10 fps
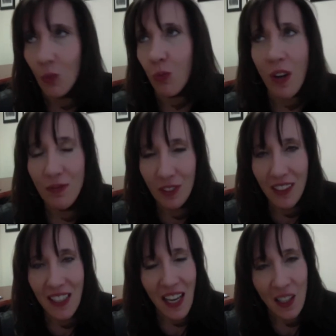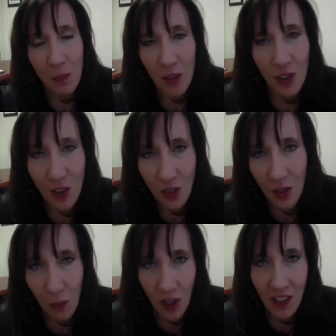roughly at a billion
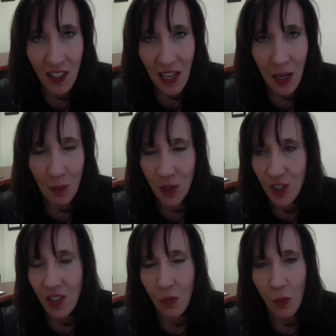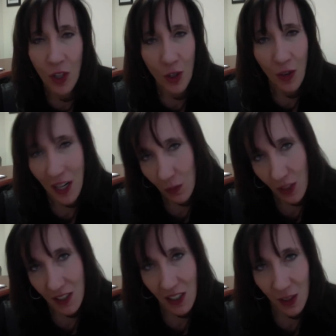dollar market cap instead of where you're at
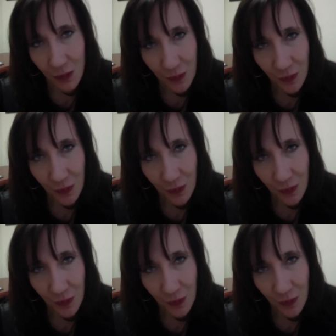right now?